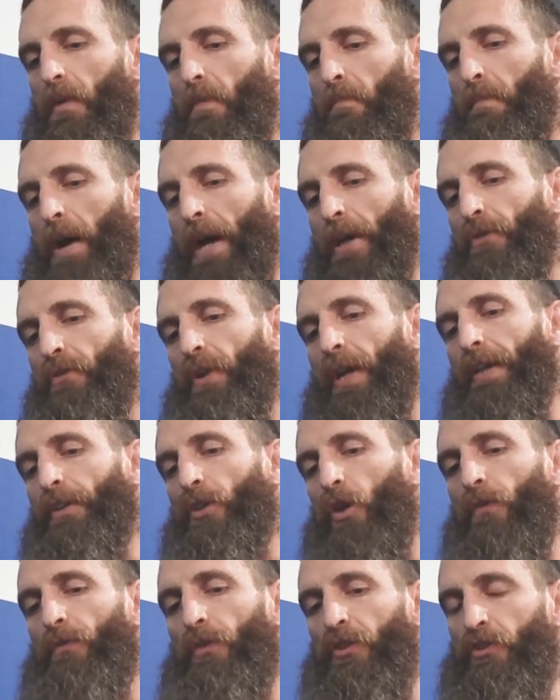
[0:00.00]
migrated
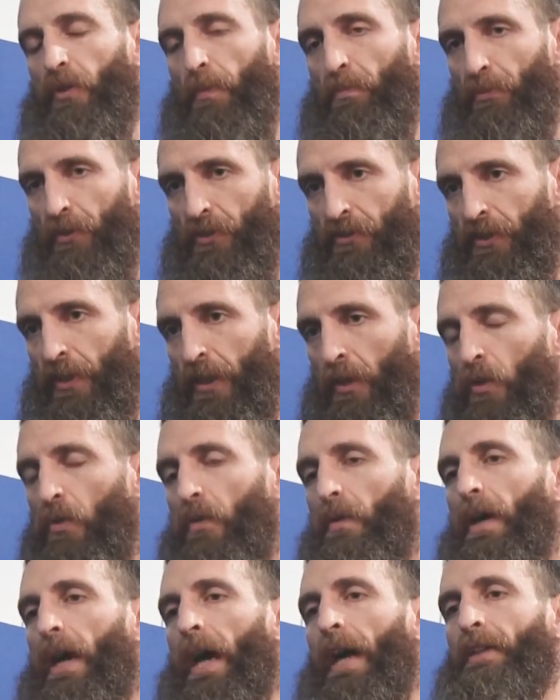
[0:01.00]
over to
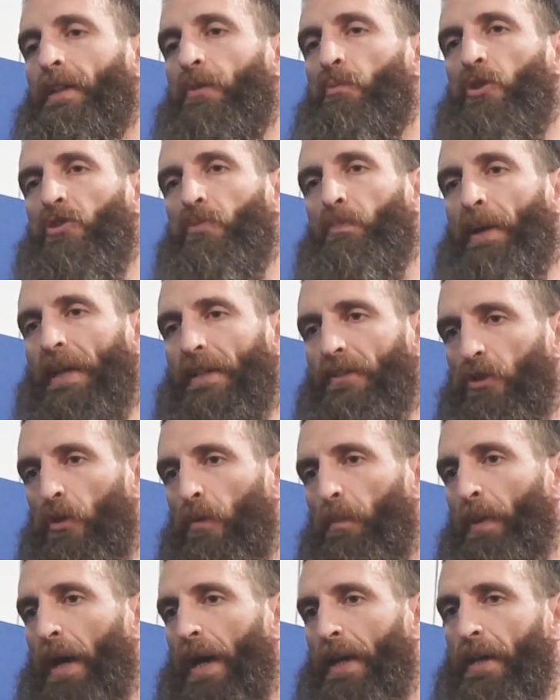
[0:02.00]
Brazil, and it was picked
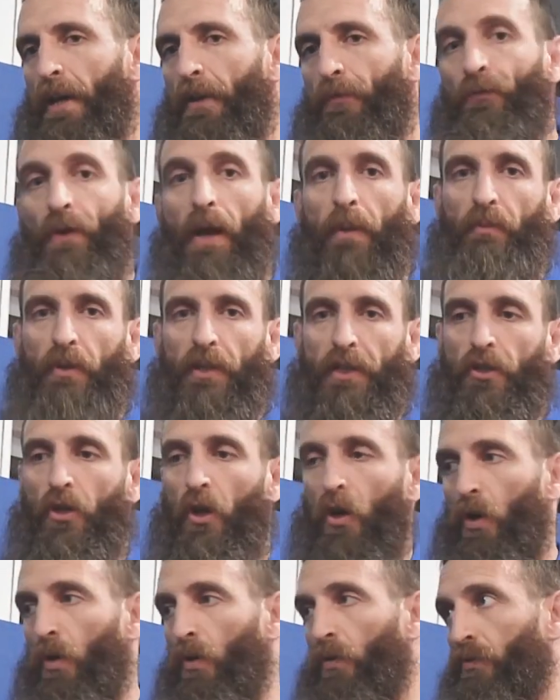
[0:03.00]
up by a family
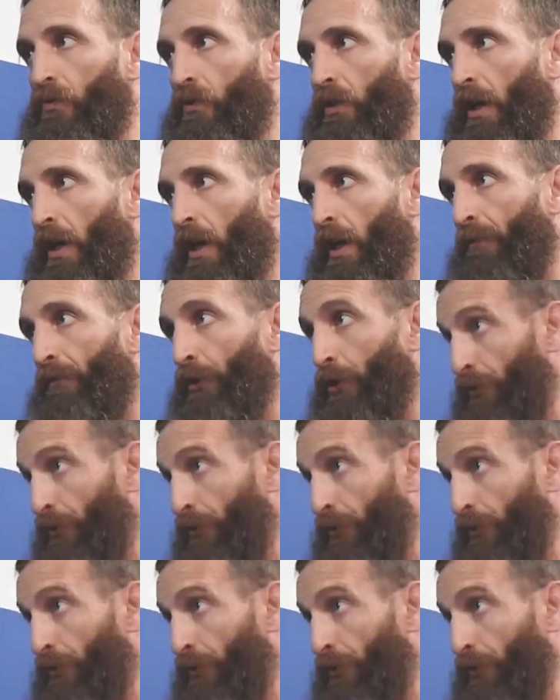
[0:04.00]
called the